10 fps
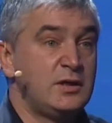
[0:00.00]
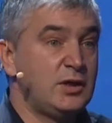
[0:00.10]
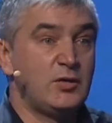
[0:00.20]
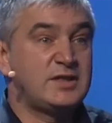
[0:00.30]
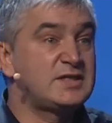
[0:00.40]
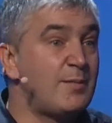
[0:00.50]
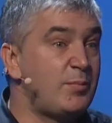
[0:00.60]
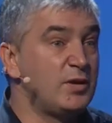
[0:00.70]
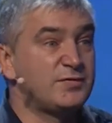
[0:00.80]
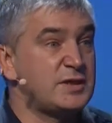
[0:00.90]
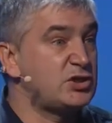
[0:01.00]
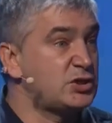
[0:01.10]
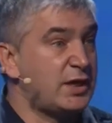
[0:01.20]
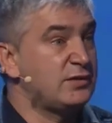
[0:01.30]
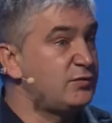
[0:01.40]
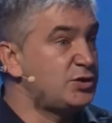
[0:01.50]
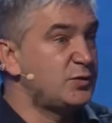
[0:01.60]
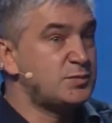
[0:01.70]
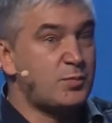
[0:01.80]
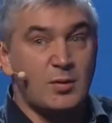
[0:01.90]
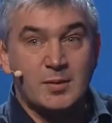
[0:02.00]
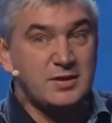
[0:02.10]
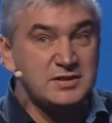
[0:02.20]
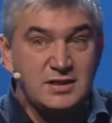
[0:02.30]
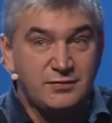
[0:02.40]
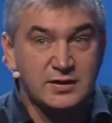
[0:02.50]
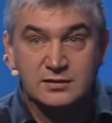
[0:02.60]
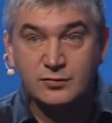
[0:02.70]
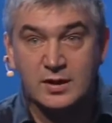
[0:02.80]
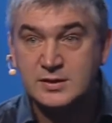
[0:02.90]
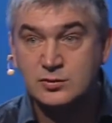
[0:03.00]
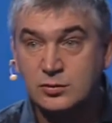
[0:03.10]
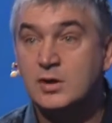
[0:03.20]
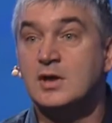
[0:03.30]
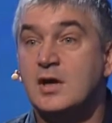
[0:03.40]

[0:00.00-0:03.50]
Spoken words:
Example of such trend, which was probably difficult for us to